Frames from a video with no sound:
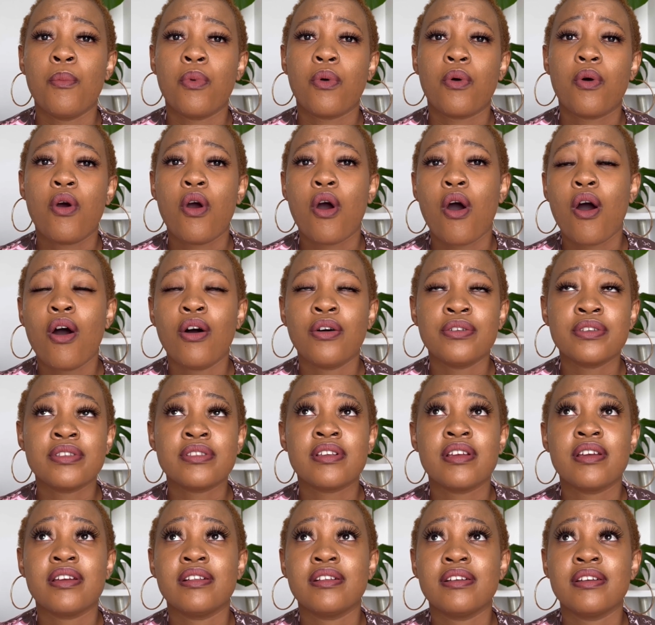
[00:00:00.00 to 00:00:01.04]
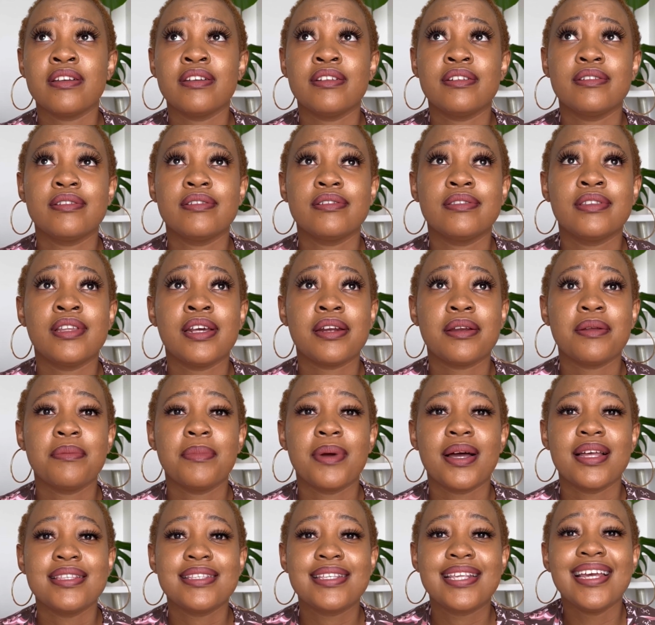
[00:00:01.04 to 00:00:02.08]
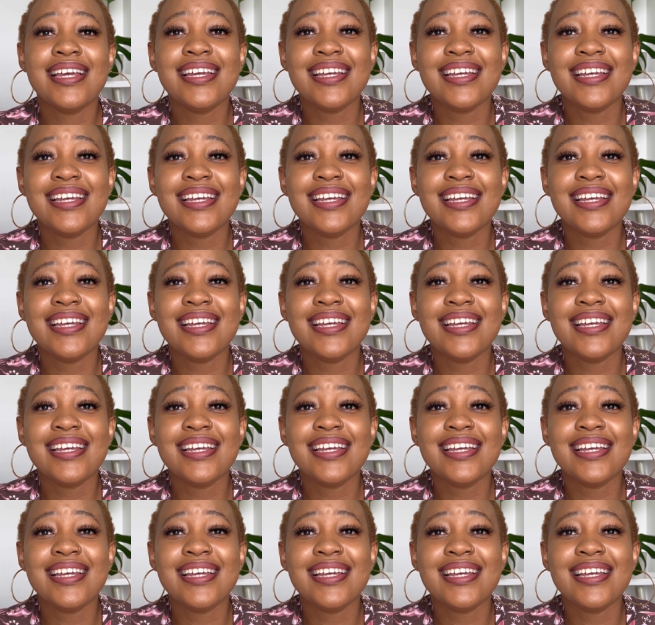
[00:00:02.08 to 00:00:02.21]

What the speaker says: calls in 3 months.